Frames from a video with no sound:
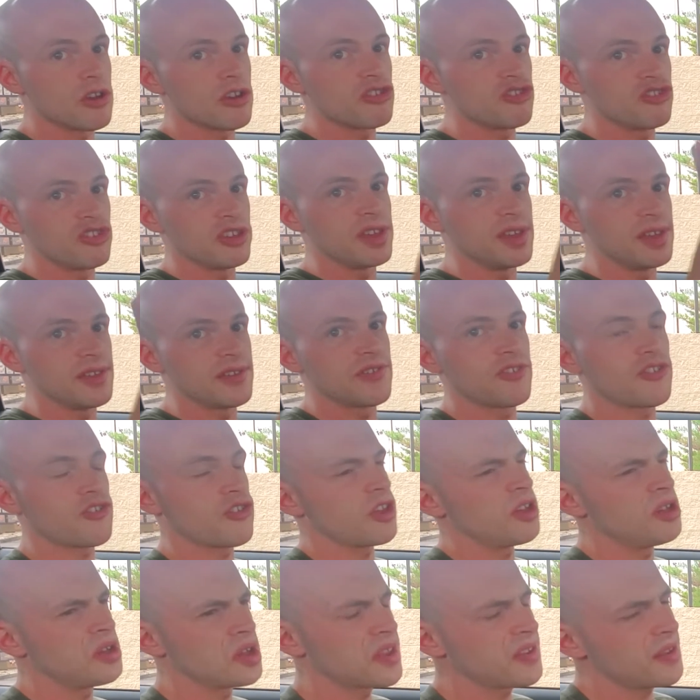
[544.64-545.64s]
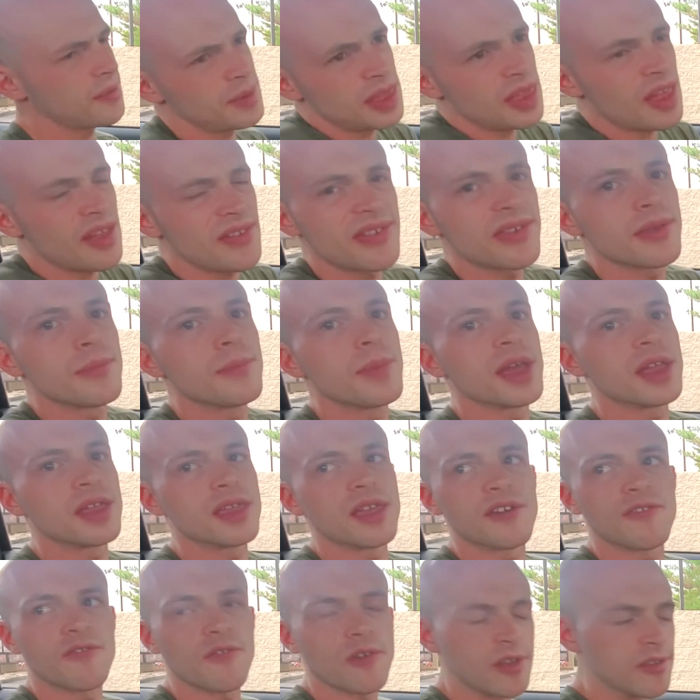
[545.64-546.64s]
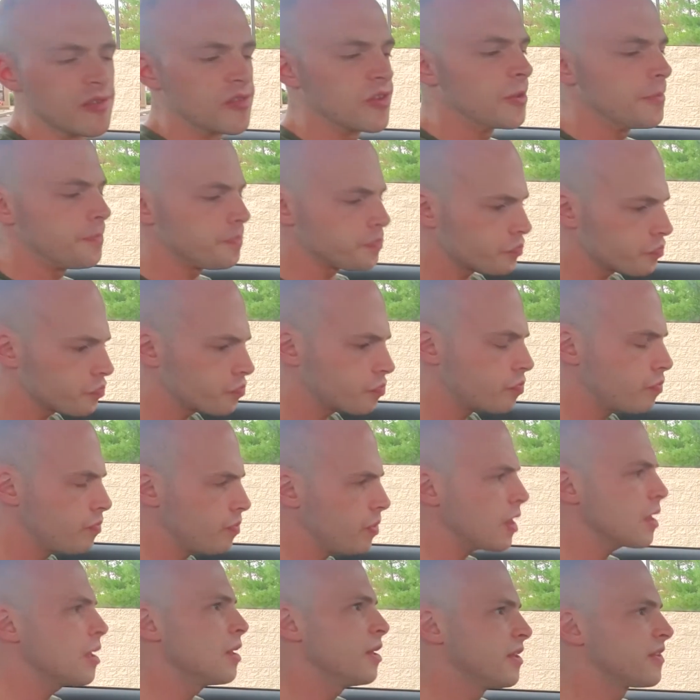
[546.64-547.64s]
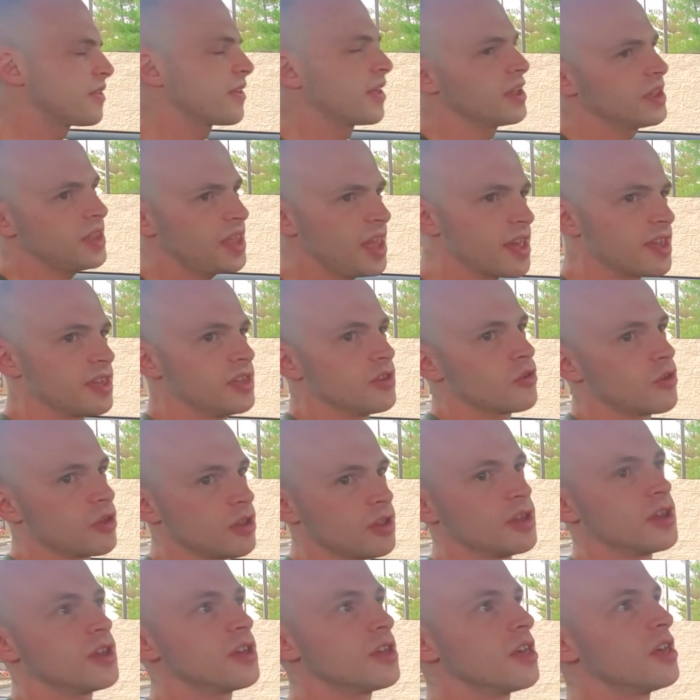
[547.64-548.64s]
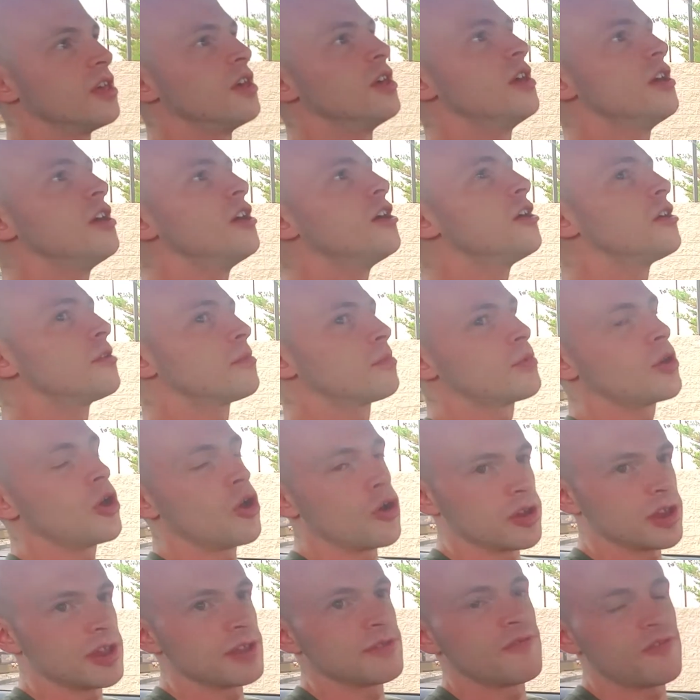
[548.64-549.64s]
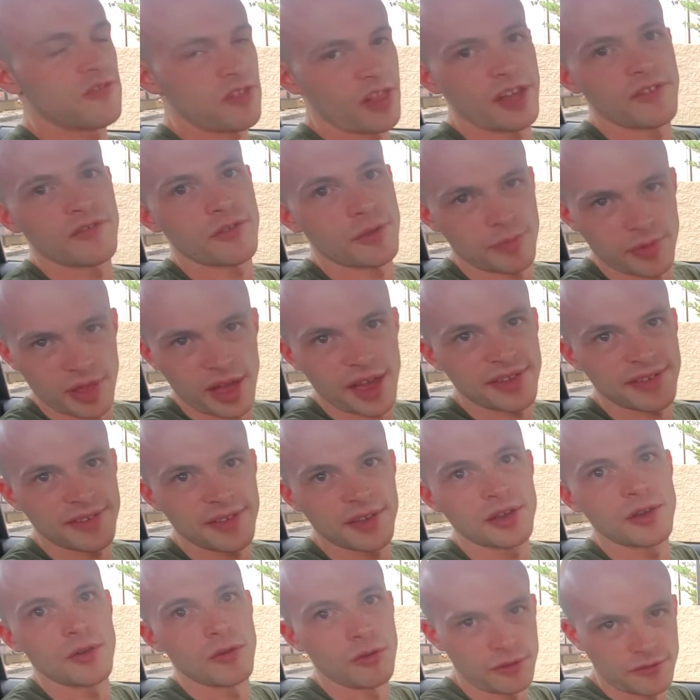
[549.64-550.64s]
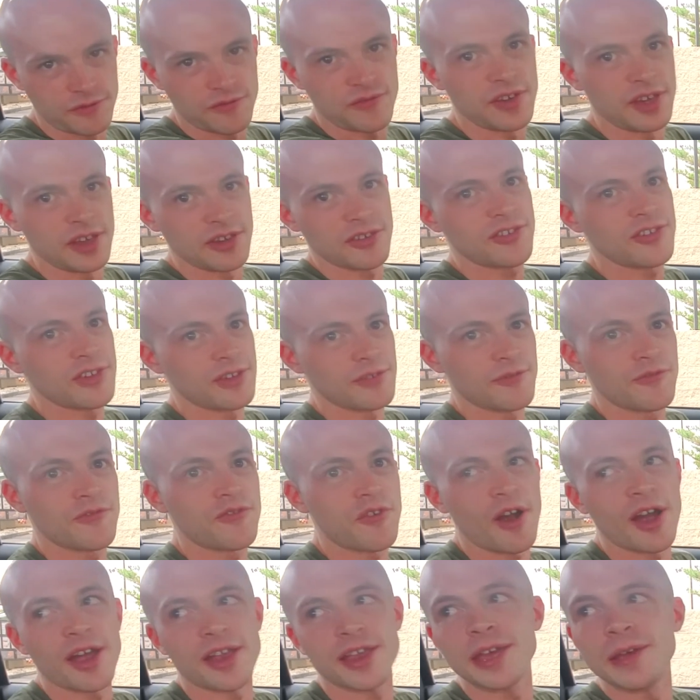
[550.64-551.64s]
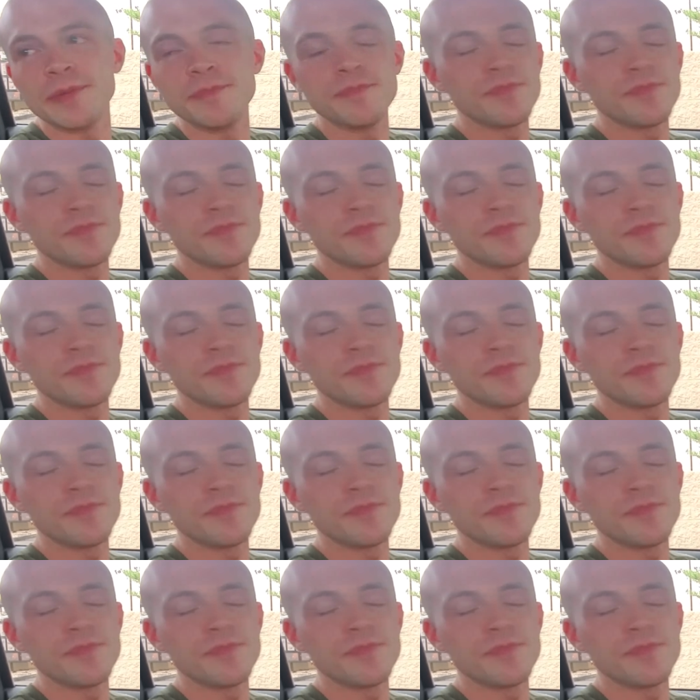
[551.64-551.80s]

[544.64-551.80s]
cheese shell, because I mean that's the main difference. It's like, yeah, you could have coated flavor blasted goldfish and fried it,